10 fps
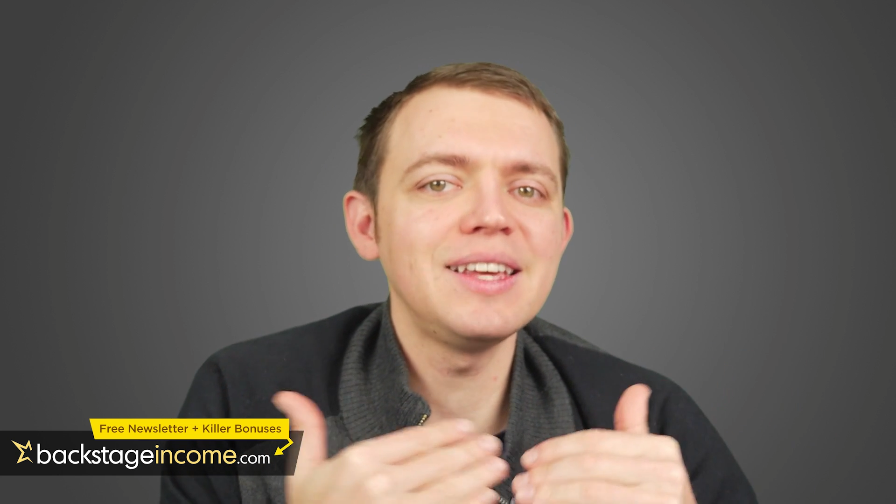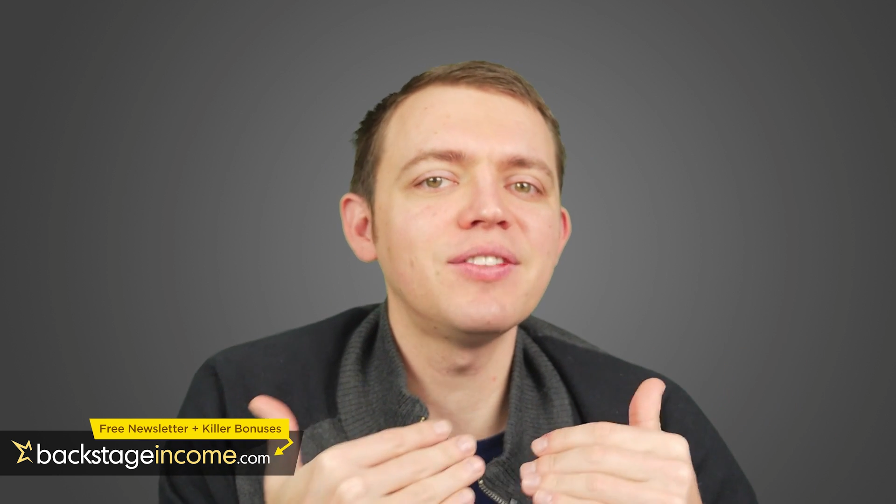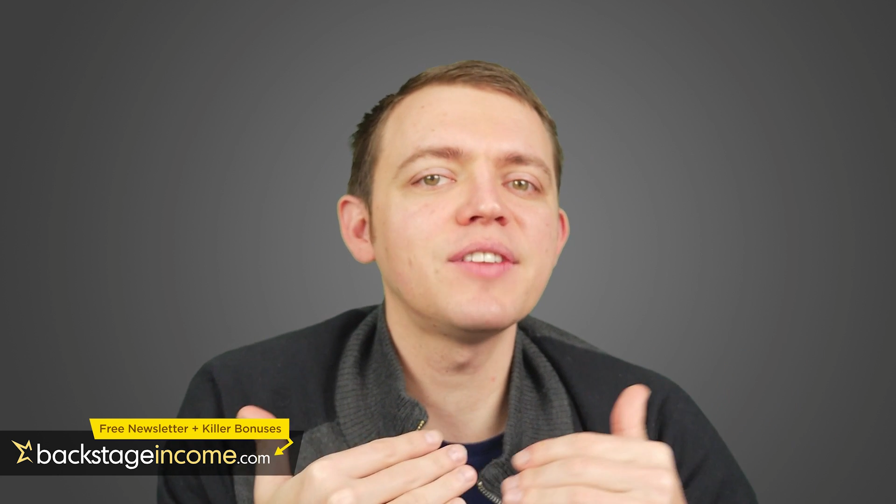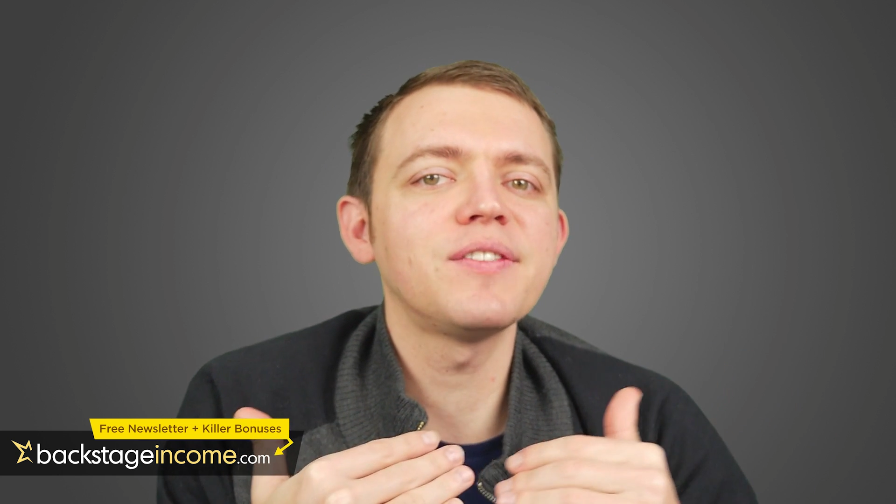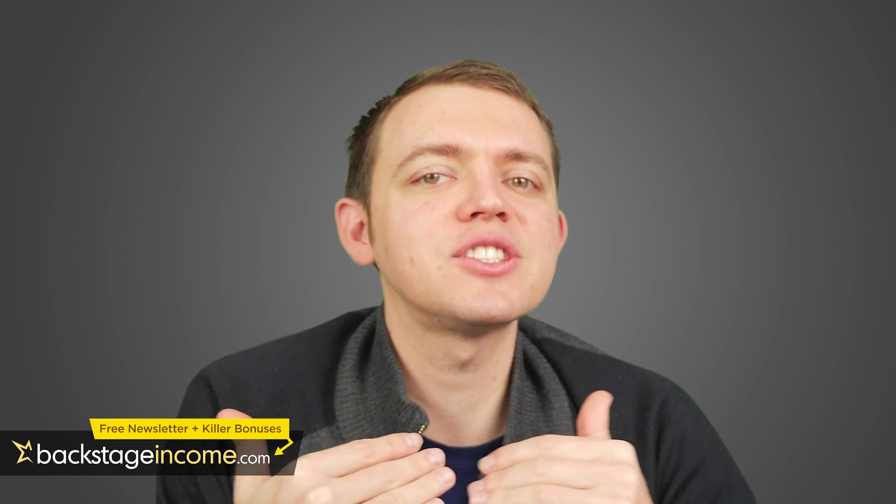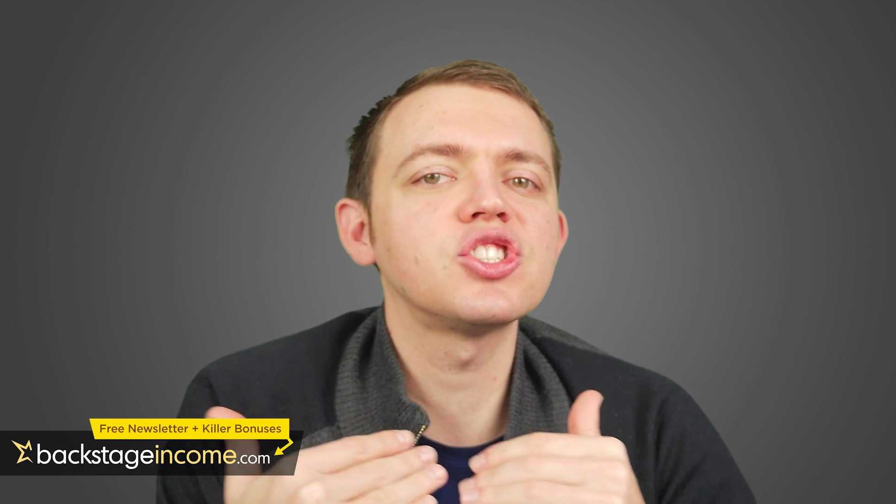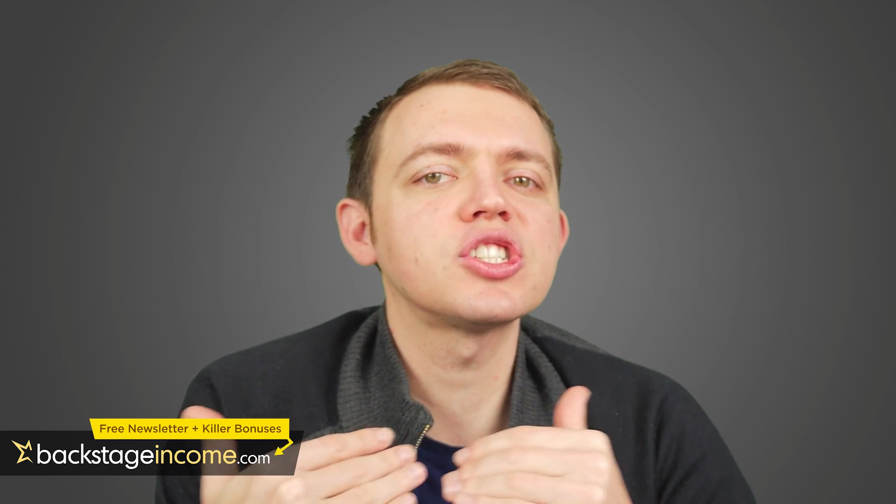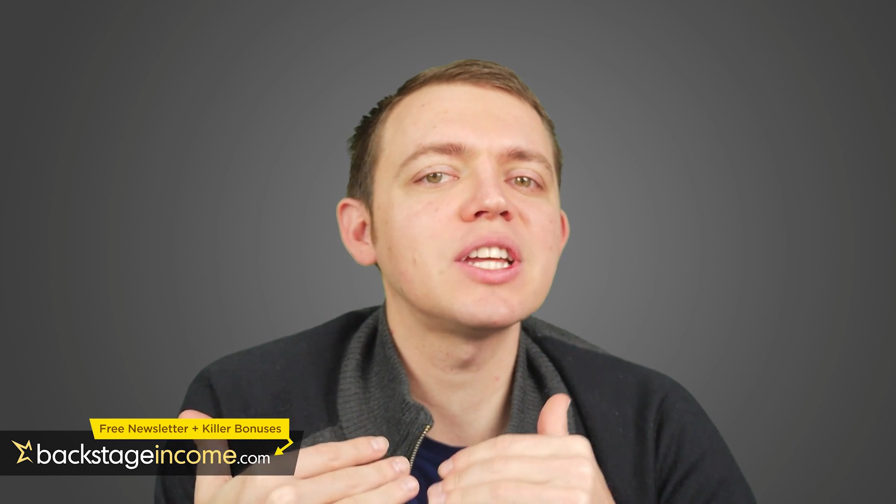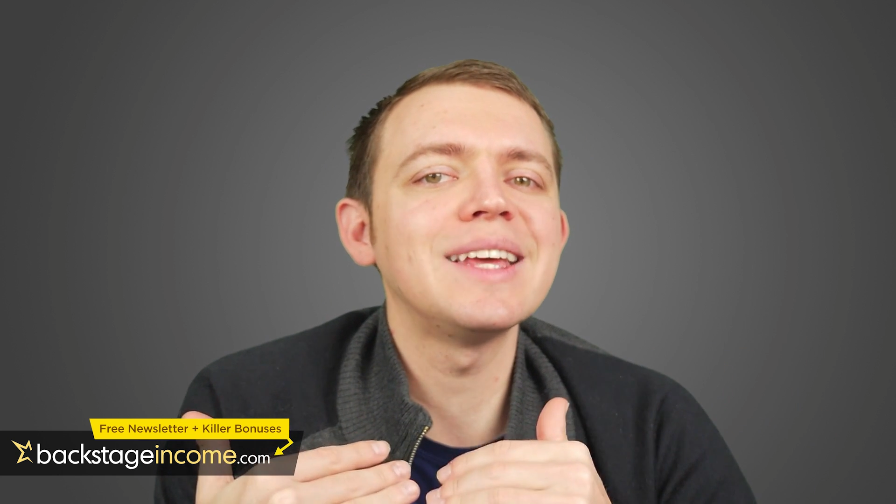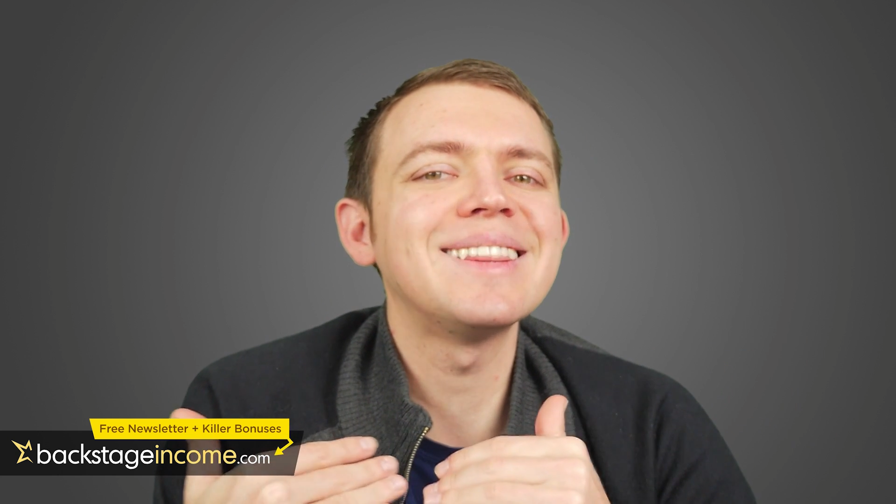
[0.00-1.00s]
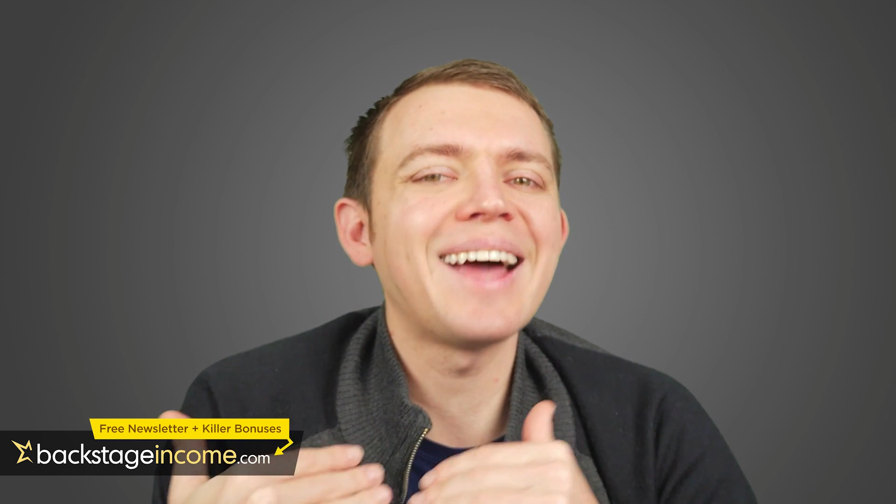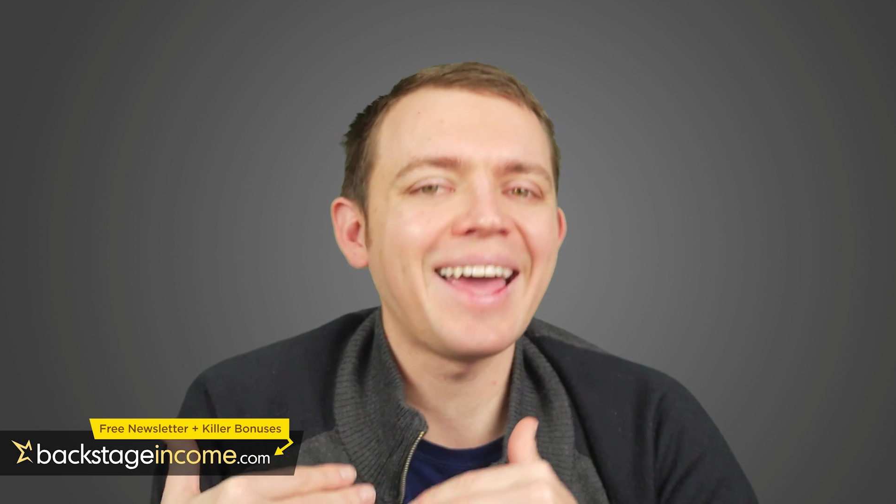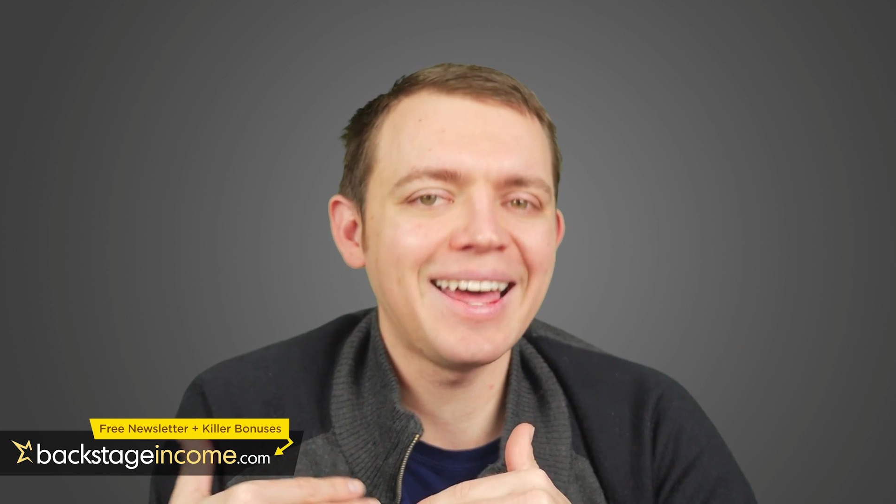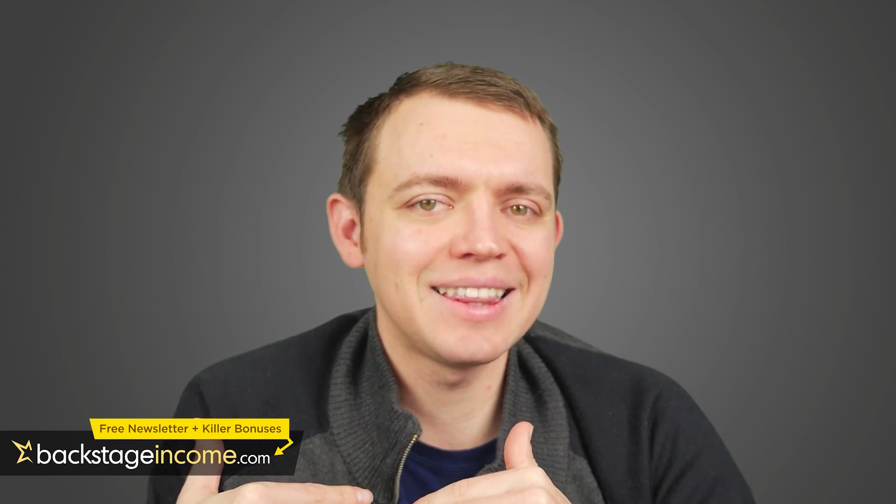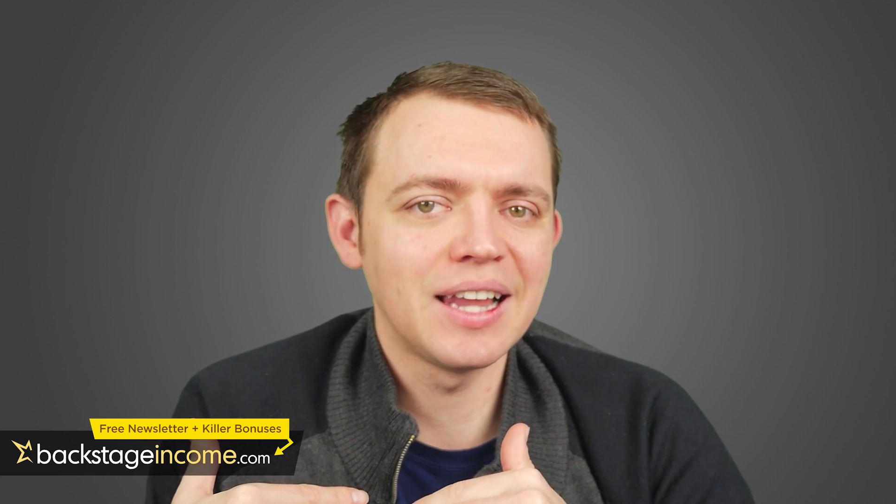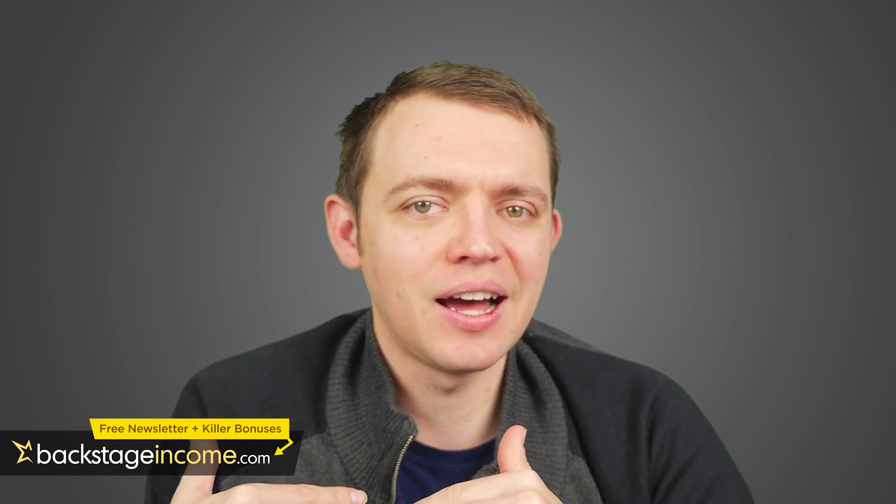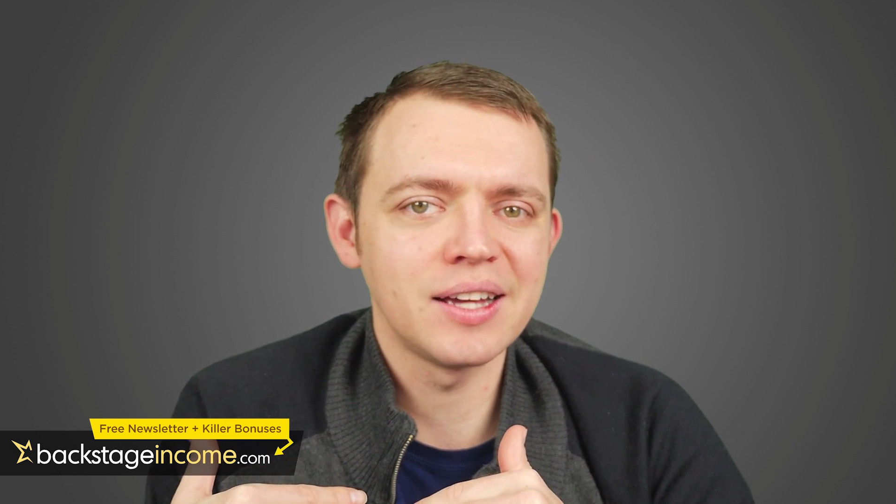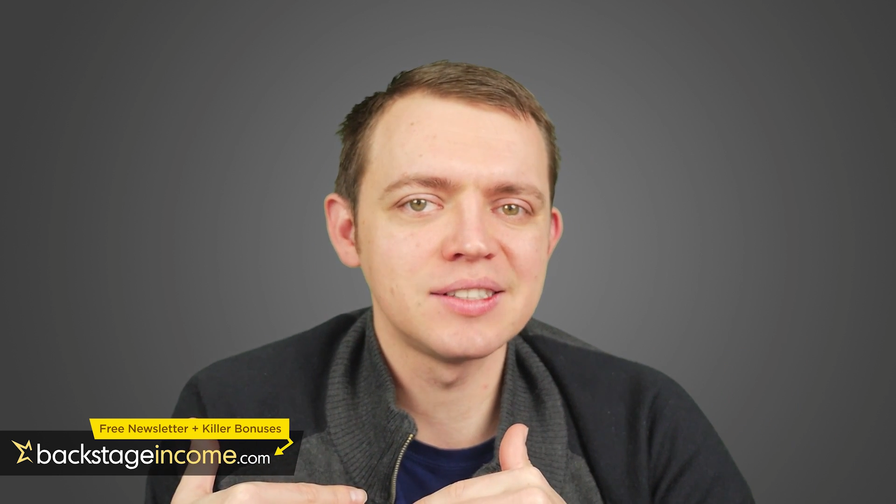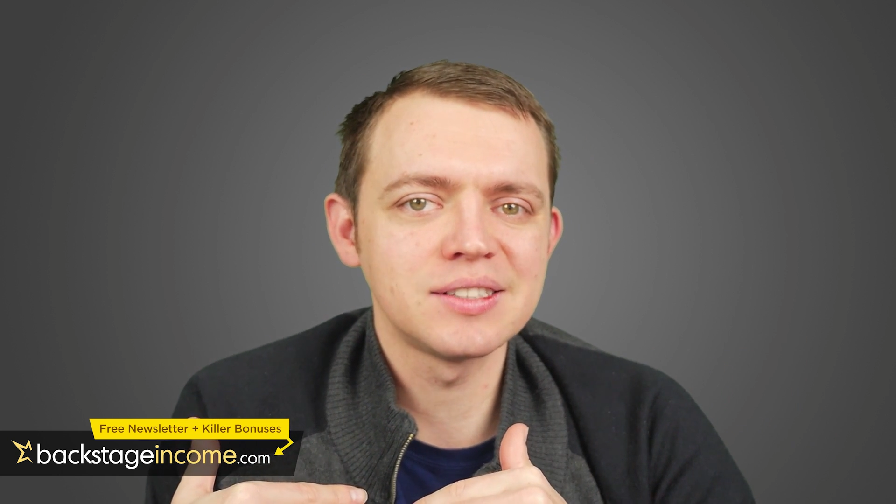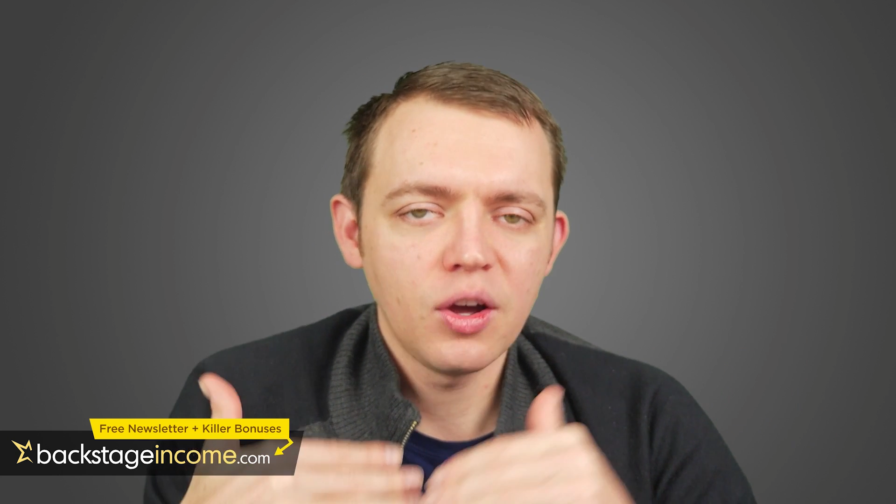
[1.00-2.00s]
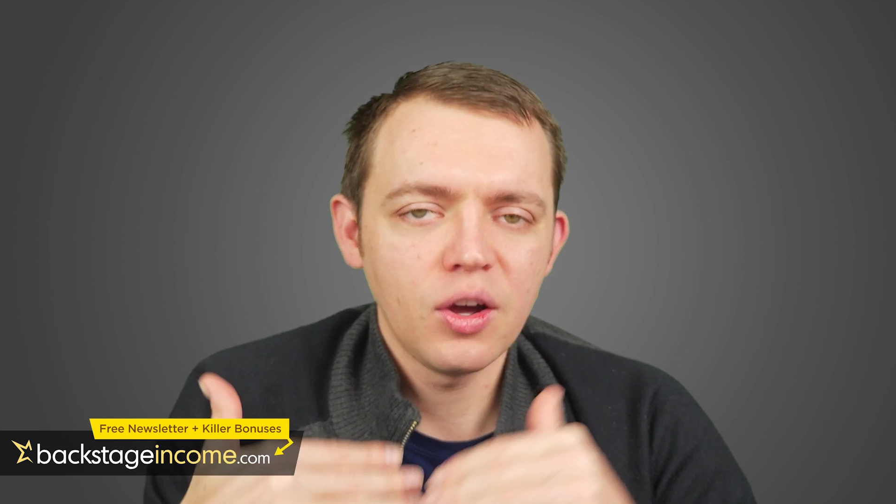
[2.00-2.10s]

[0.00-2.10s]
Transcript: even if it's just in the headlines